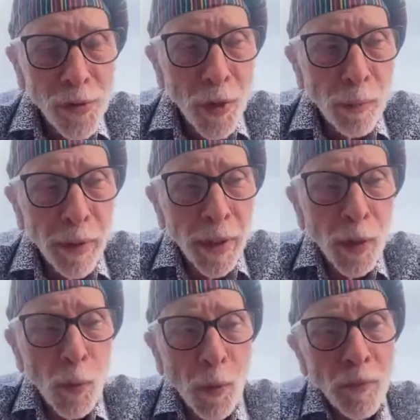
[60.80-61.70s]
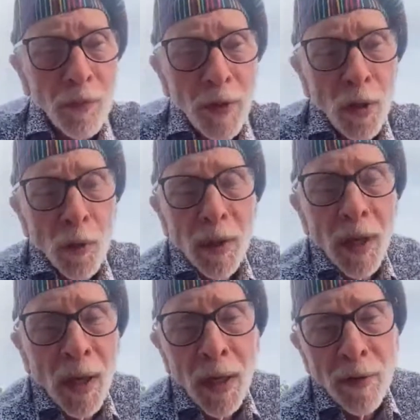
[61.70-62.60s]
started playing around with video
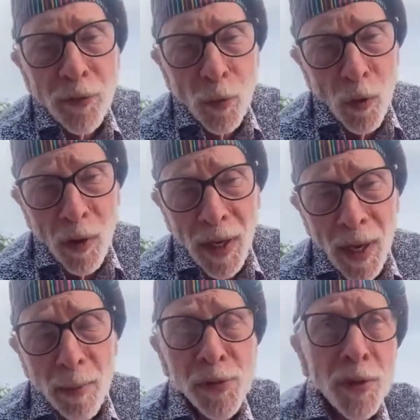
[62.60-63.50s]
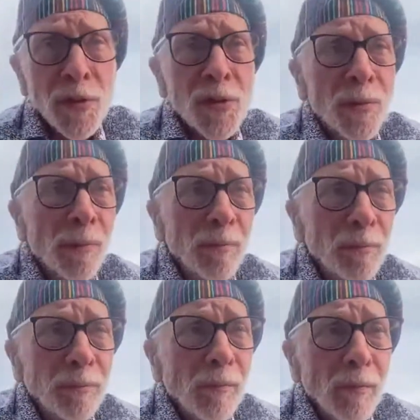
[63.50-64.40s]
again after a long absence.
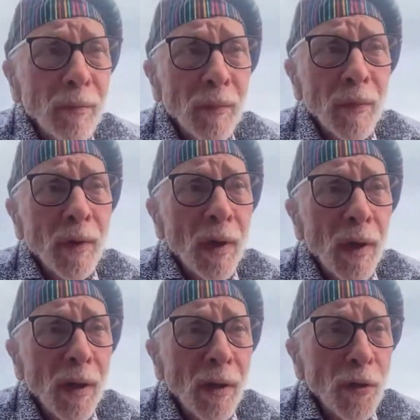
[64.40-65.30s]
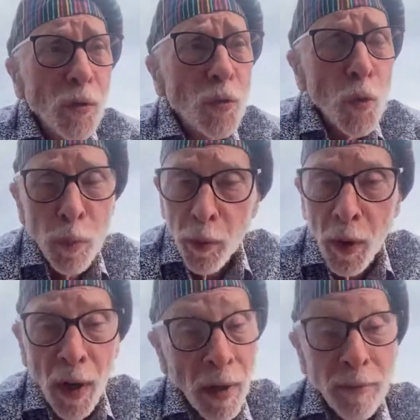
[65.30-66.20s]
YouTube
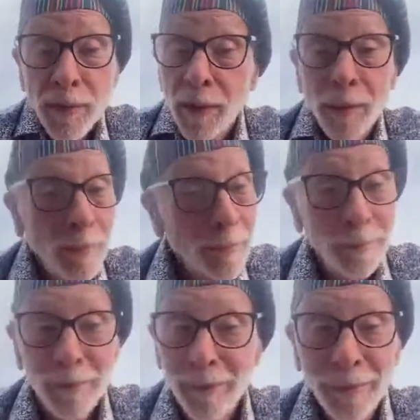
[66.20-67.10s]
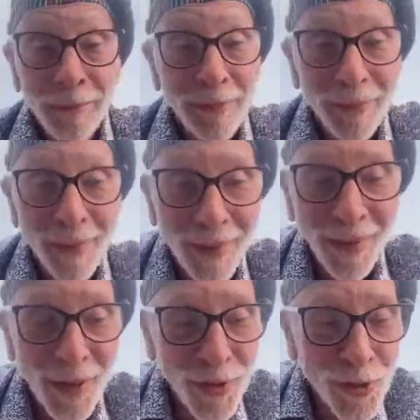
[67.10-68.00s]
arrived.
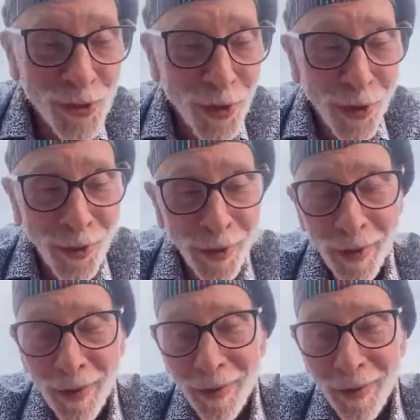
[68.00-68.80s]
I just started.